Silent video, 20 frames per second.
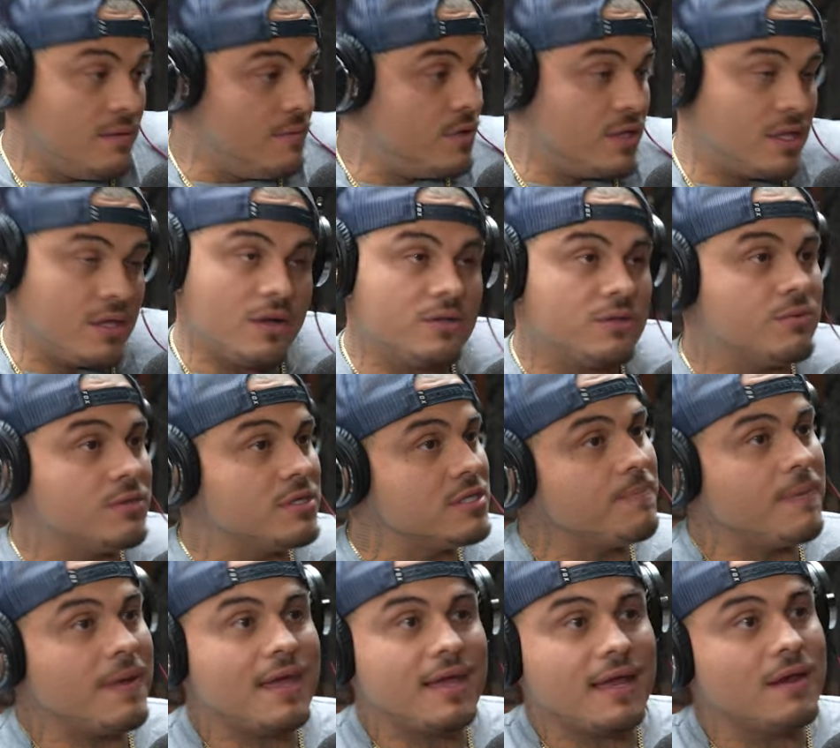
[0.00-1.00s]
with all the
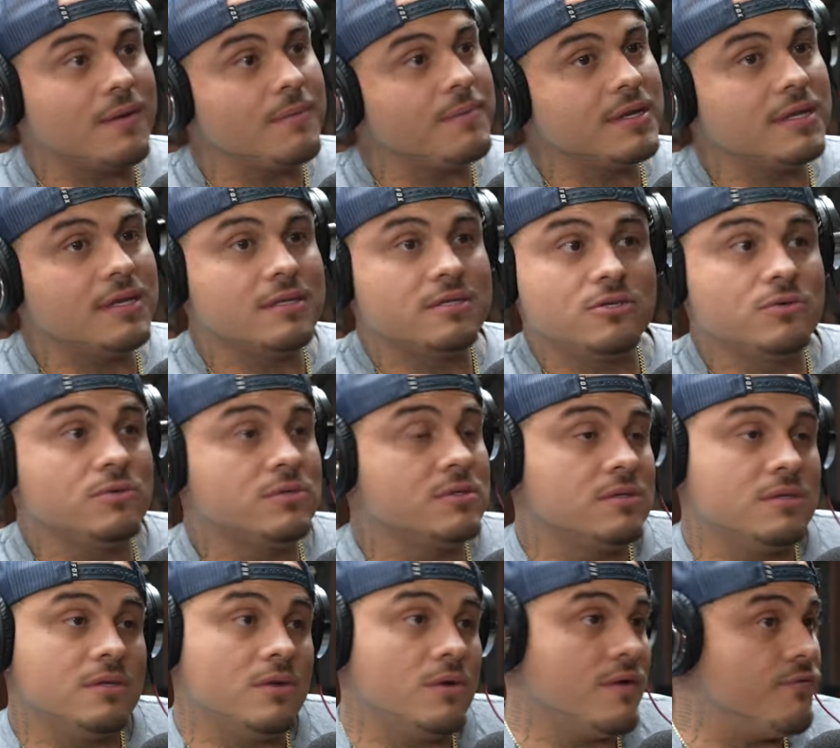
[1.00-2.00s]
respect, everybody
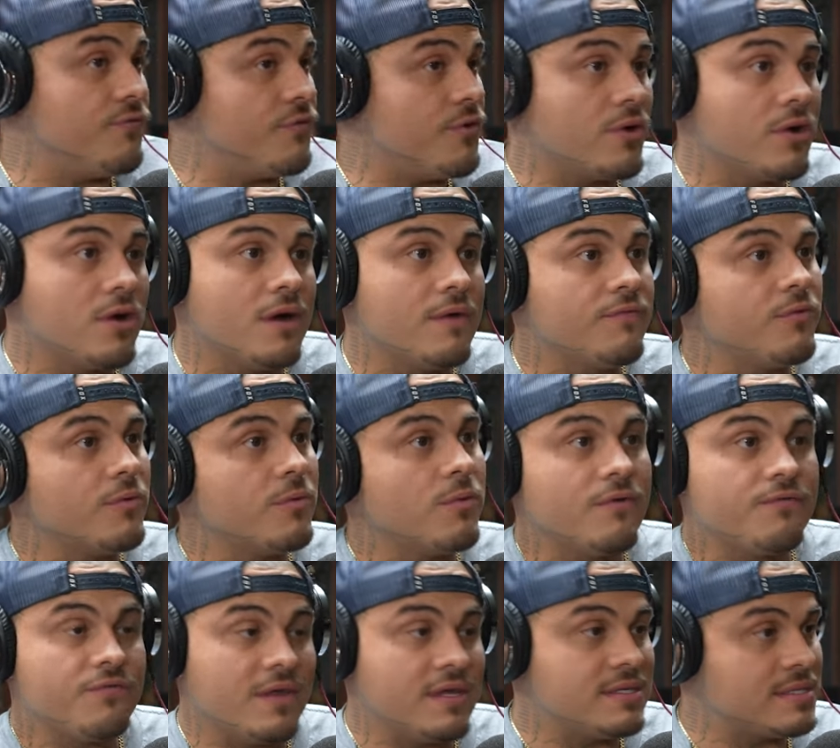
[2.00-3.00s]
chooses, you know, if they're
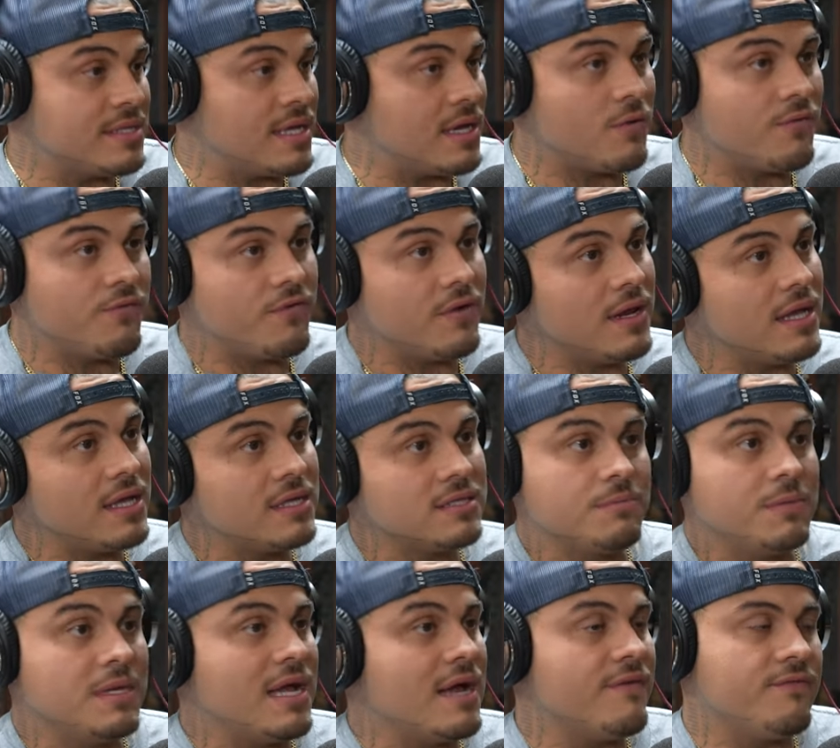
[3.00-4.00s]
comfortable, if they settle for less.
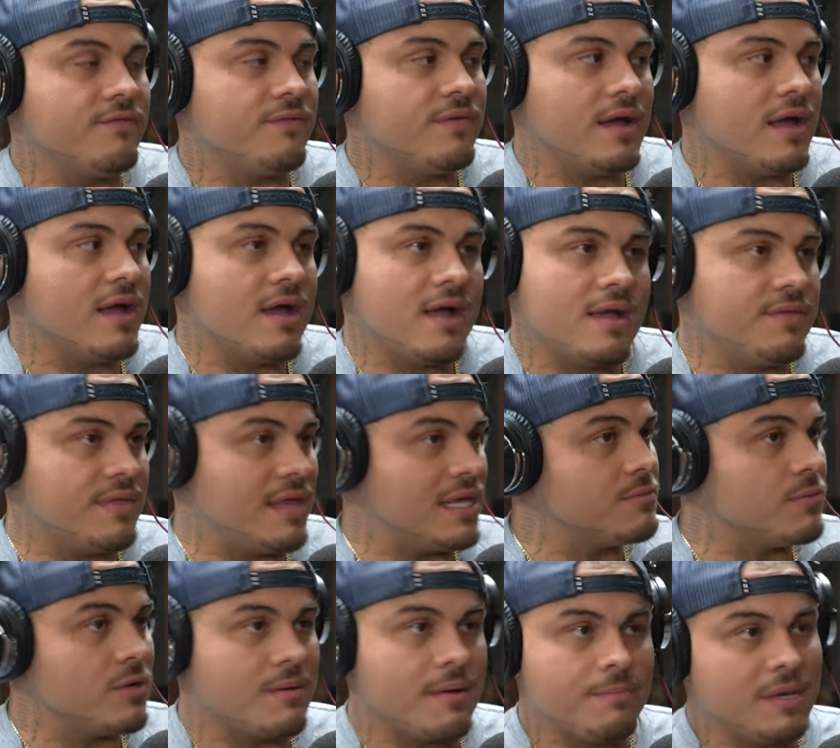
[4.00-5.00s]
Me, I've, uh,
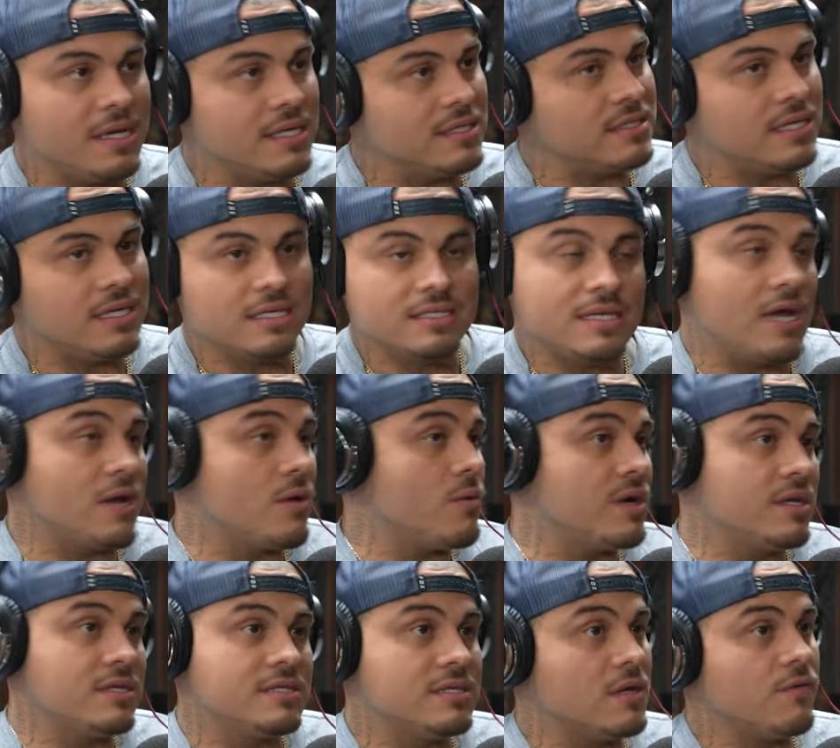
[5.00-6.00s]
that's one of my biggest things is I don't
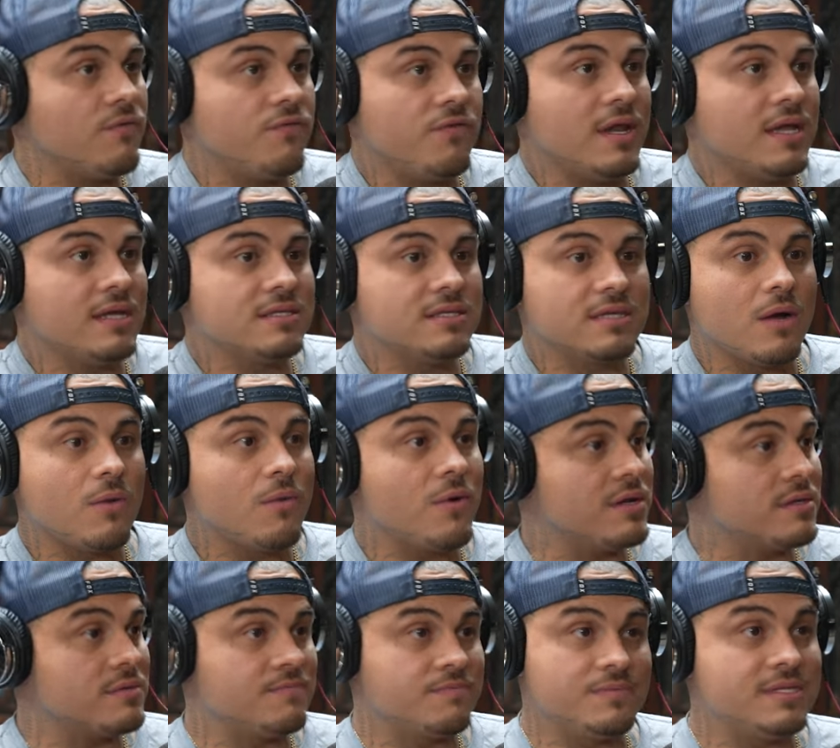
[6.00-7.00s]
want to settle for less. I
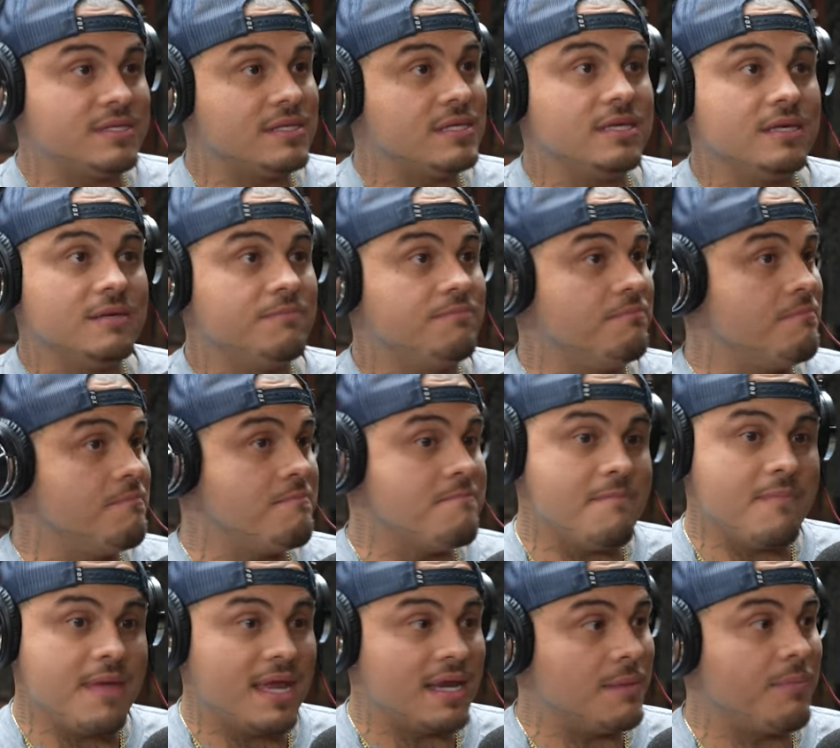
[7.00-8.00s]
want to see
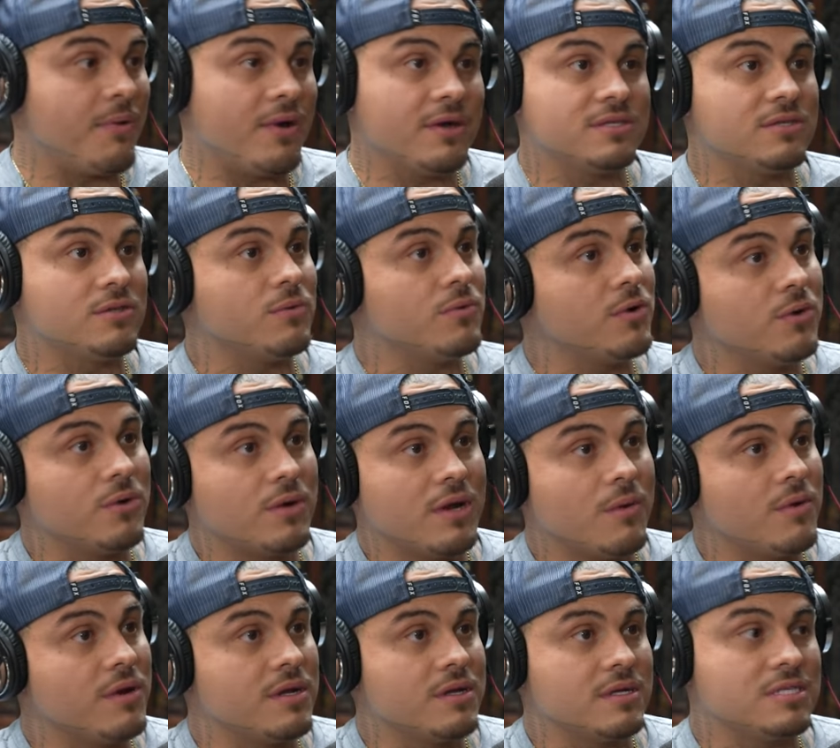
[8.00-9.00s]
many parts of the world. I
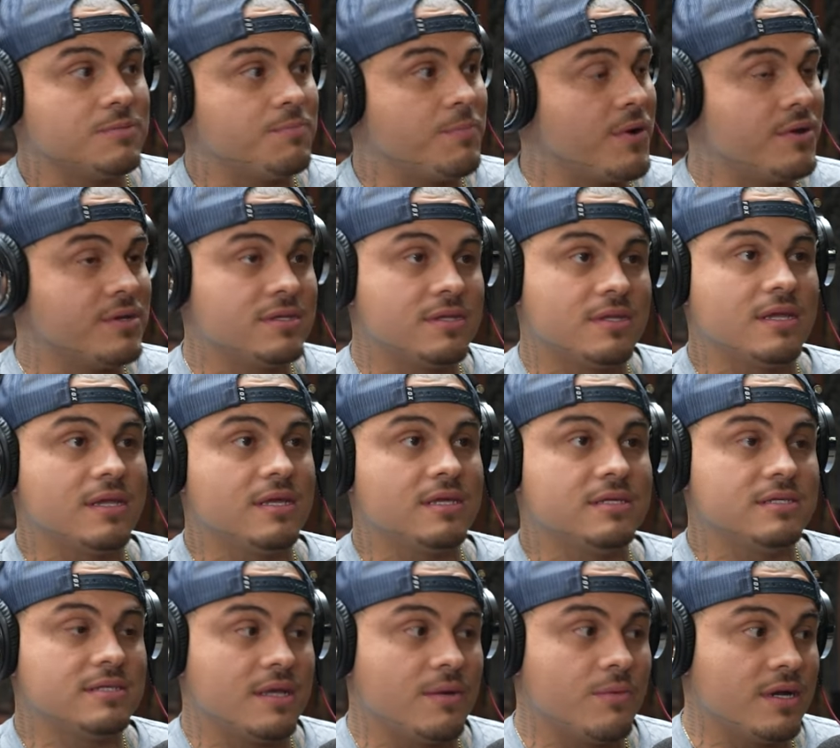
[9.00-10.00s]
want to experience
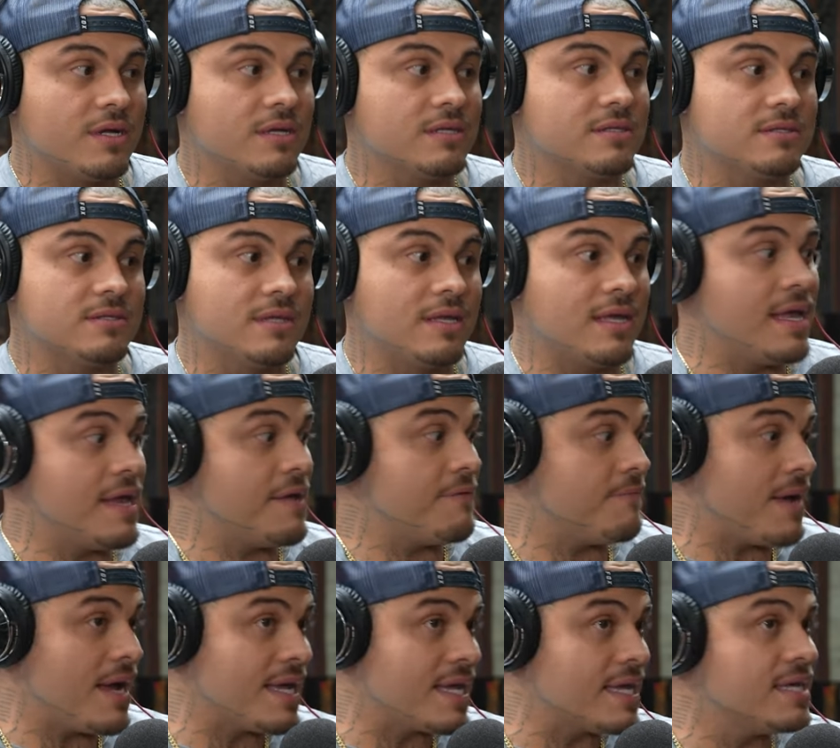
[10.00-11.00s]
things. I want to give
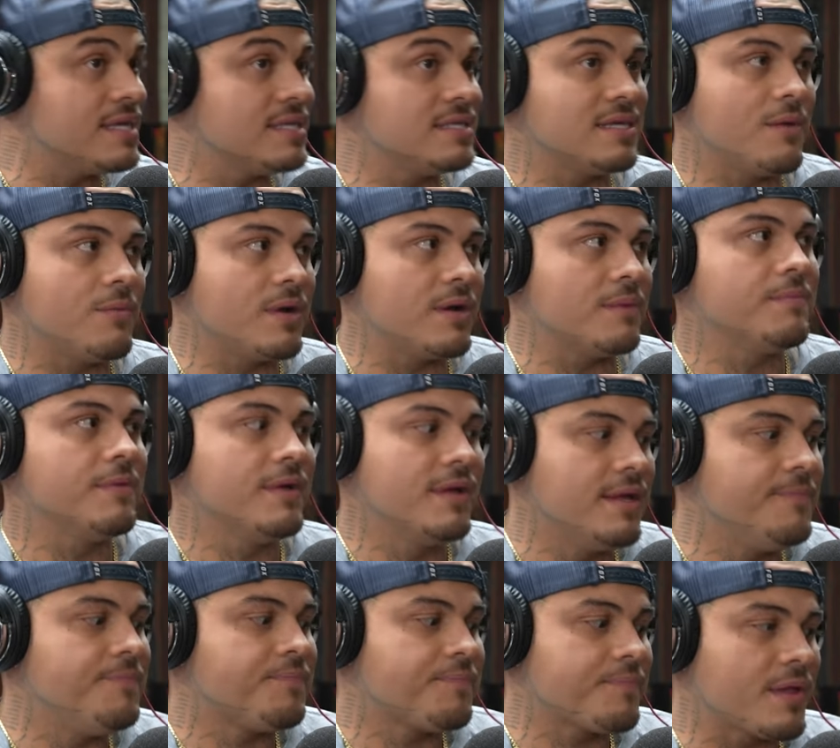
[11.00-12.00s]
my kids, I want to,
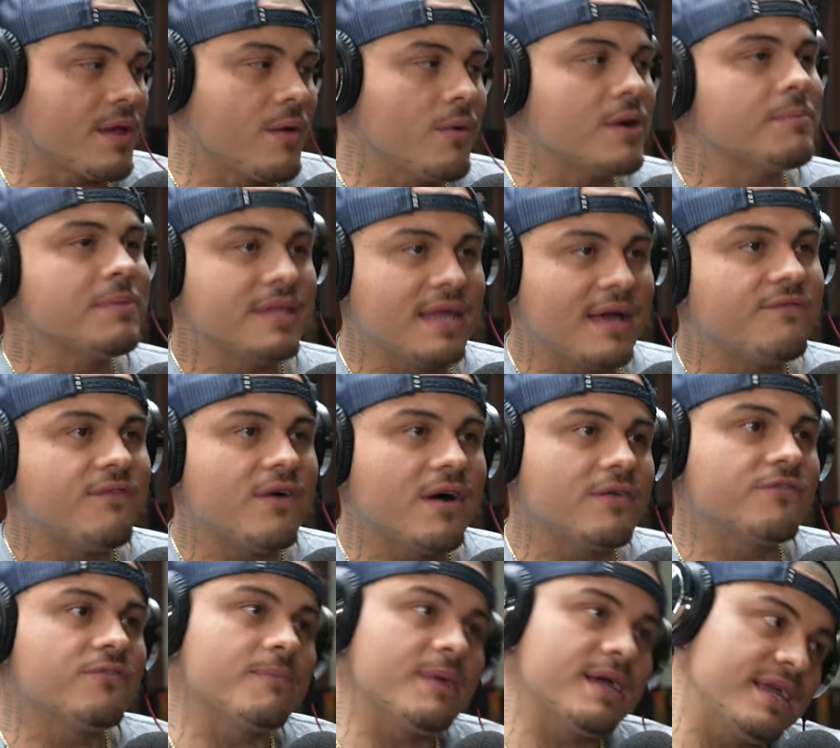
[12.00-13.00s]
I want to be that
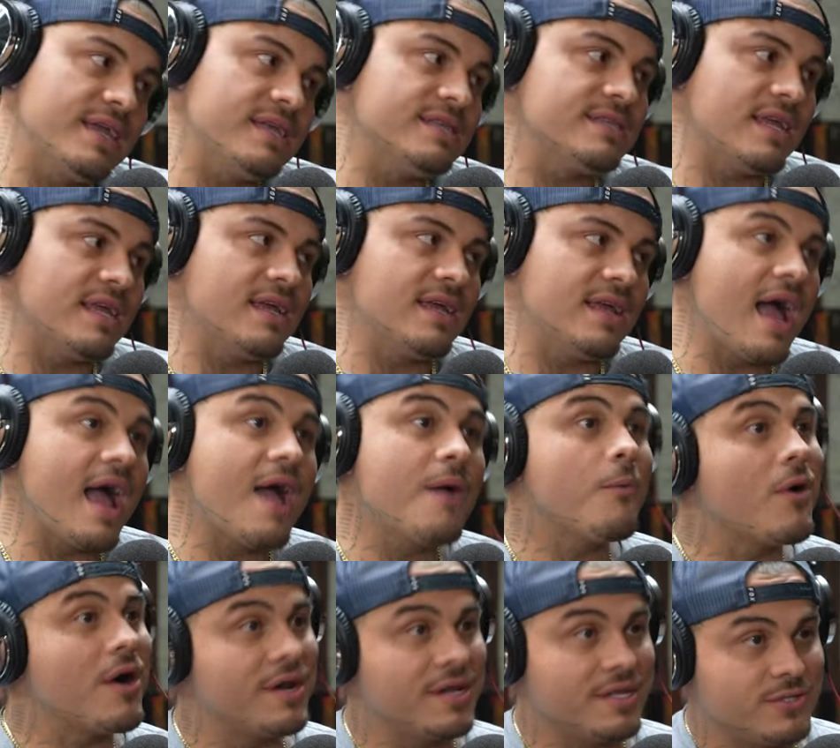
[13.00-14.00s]
father for my kids that I
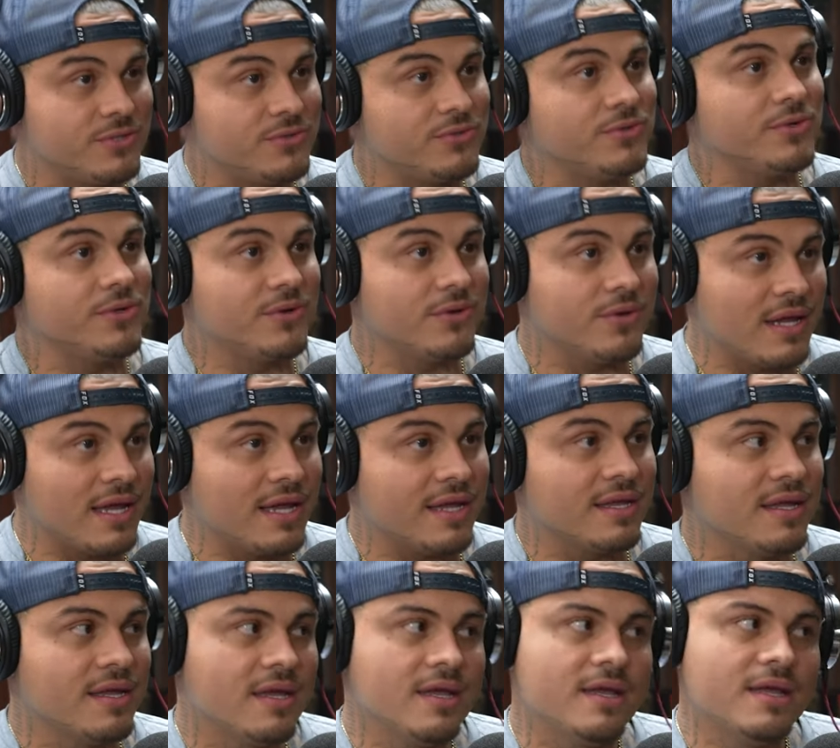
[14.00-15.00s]
wanted to, you know, like,